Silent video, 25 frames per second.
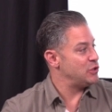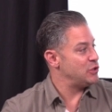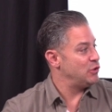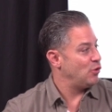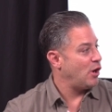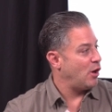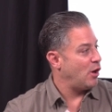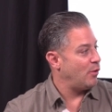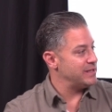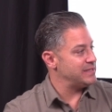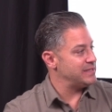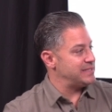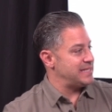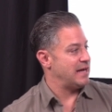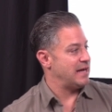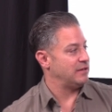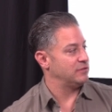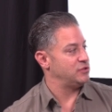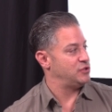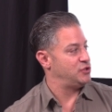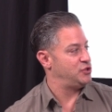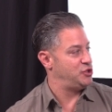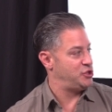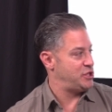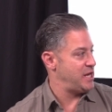go and
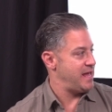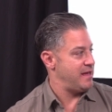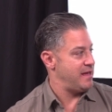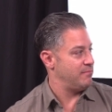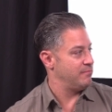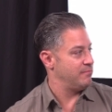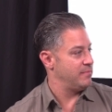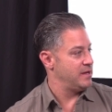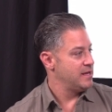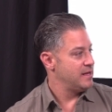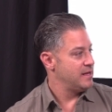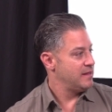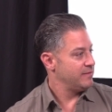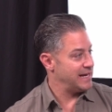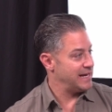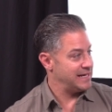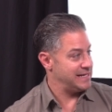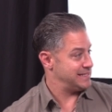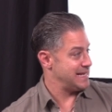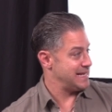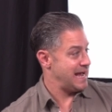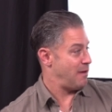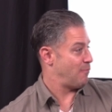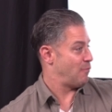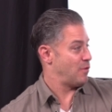tell Jim that he's
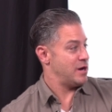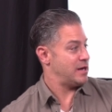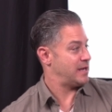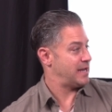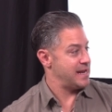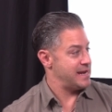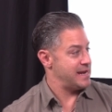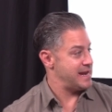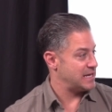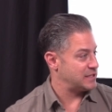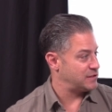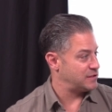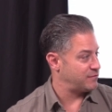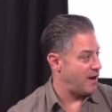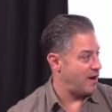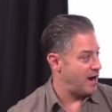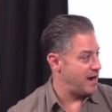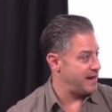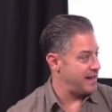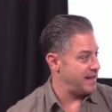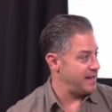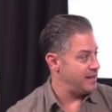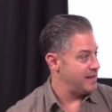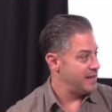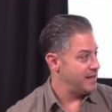not working next
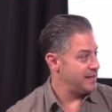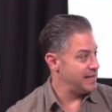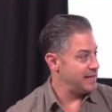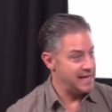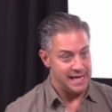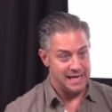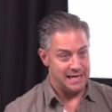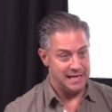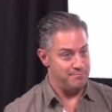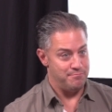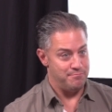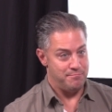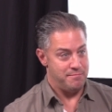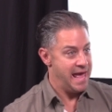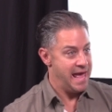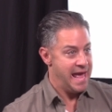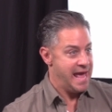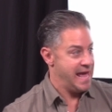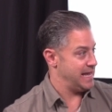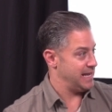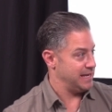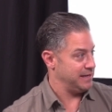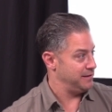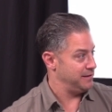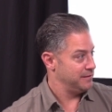Friday in
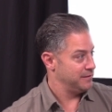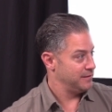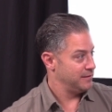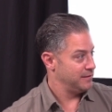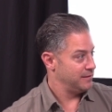May,